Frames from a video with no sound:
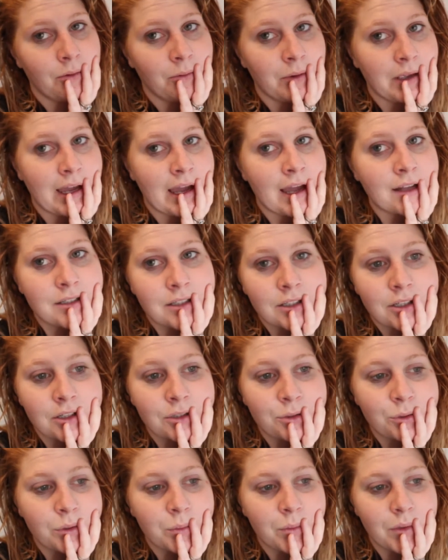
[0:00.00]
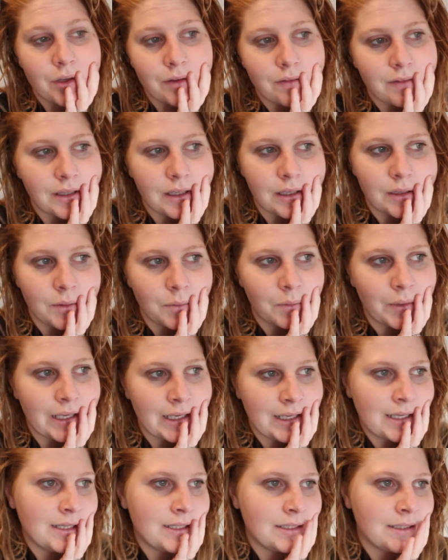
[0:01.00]
we had to go to a movie
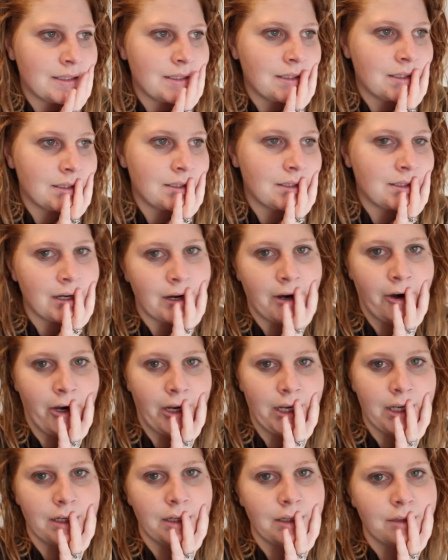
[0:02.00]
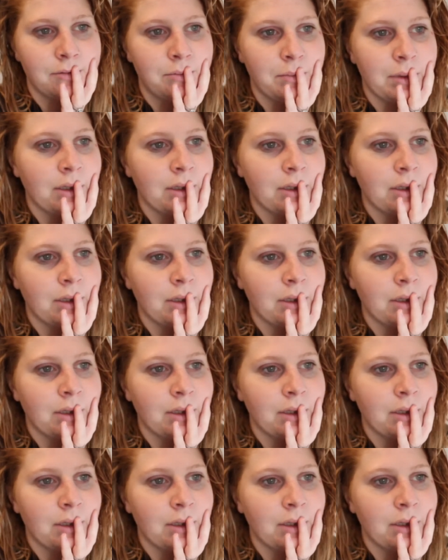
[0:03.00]
where he's starring in it